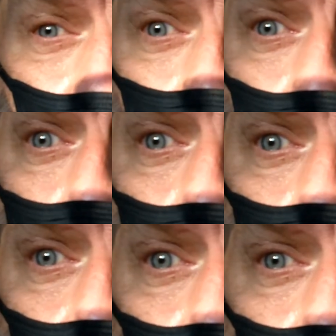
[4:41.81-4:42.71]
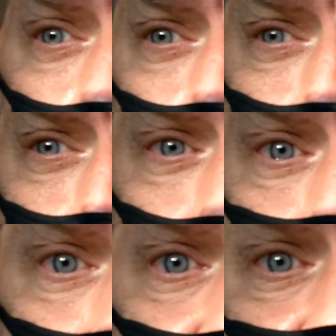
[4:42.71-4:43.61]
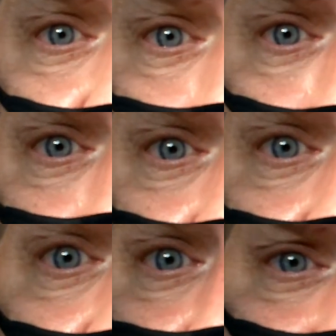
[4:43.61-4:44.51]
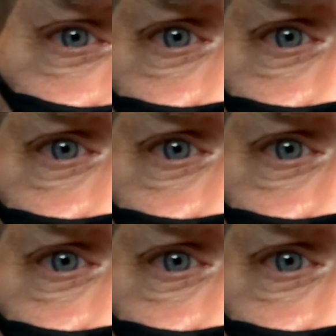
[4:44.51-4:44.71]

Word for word: All, all teen kids